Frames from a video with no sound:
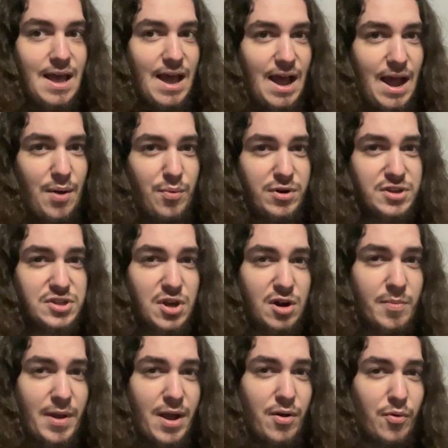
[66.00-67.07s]
I want to talk
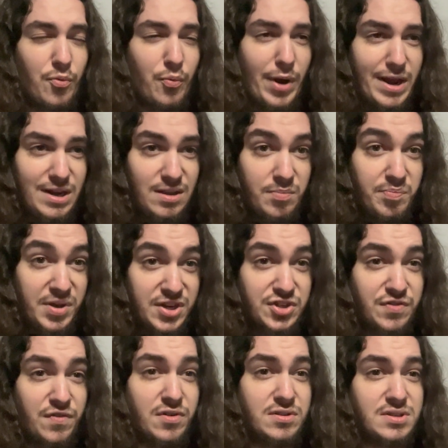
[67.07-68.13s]
about Randy
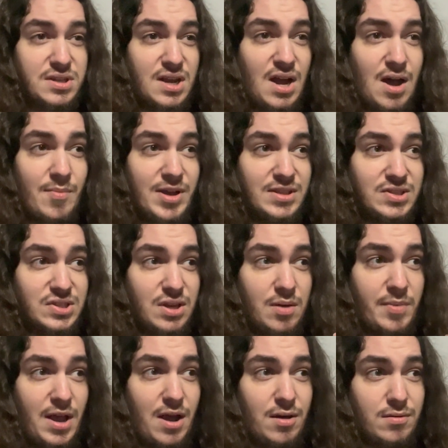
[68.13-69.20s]
Pitchford's comments
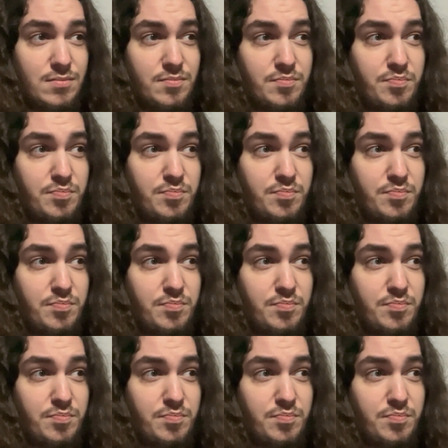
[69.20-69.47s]
about